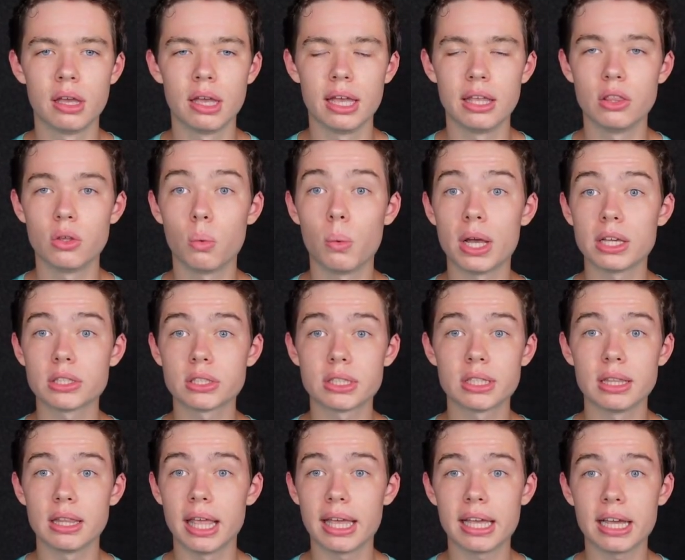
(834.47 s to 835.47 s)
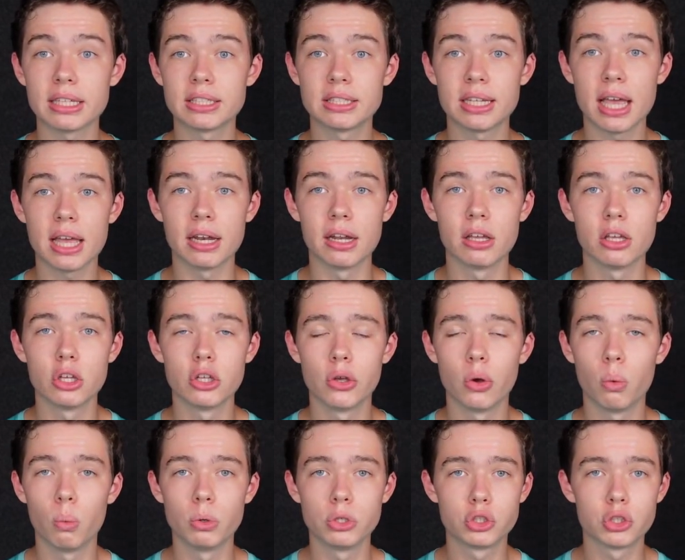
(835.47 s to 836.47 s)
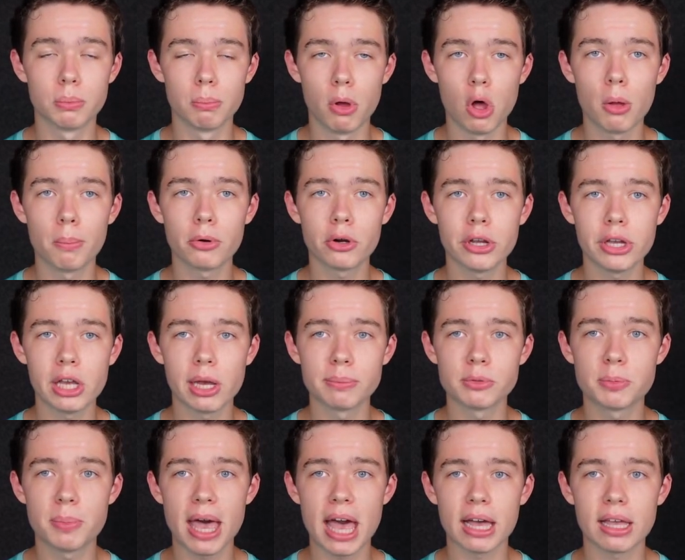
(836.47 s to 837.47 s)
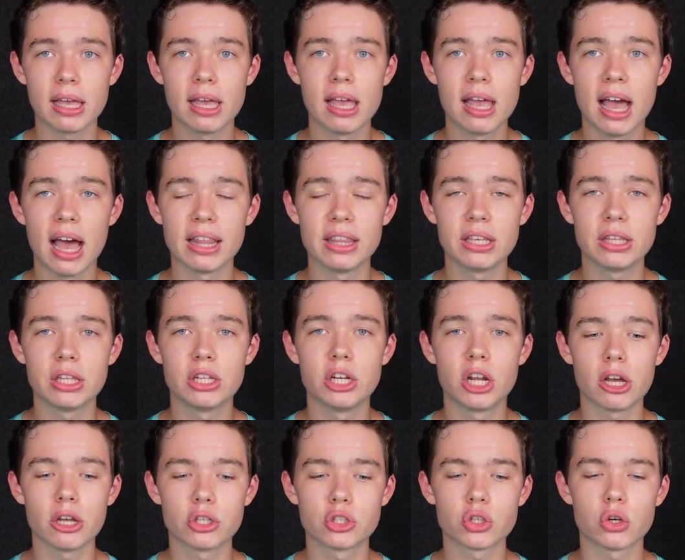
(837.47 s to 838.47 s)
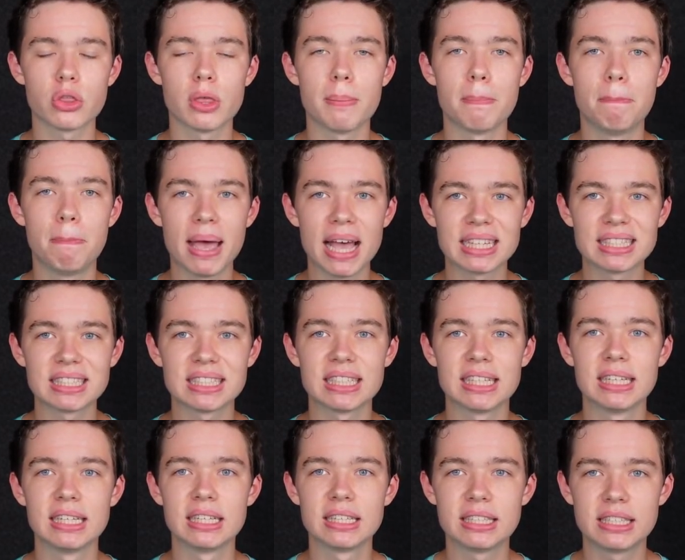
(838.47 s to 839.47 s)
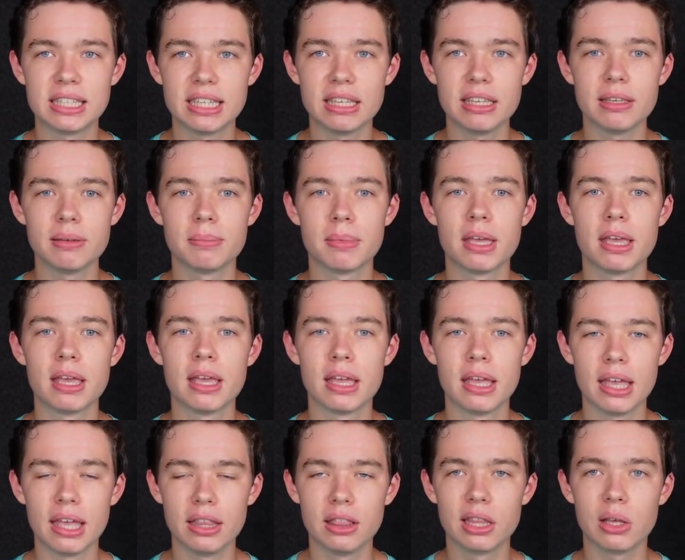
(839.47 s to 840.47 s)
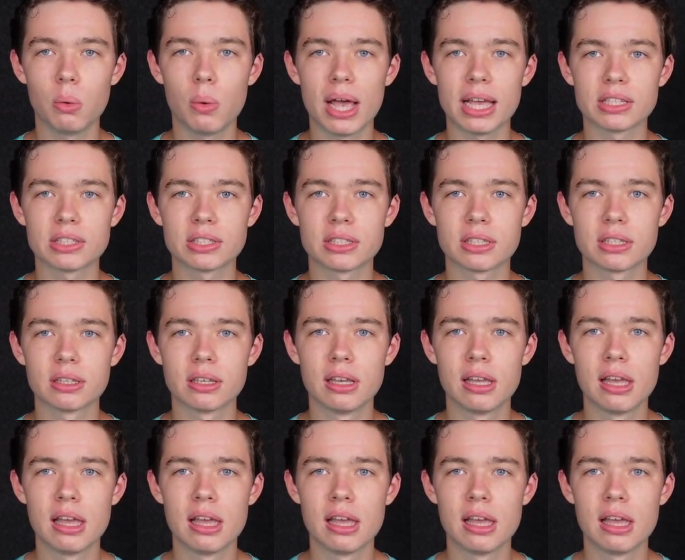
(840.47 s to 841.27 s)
In the West, like I said, when Jamal Murray comes back, I think the Nuggets are the best team in the West.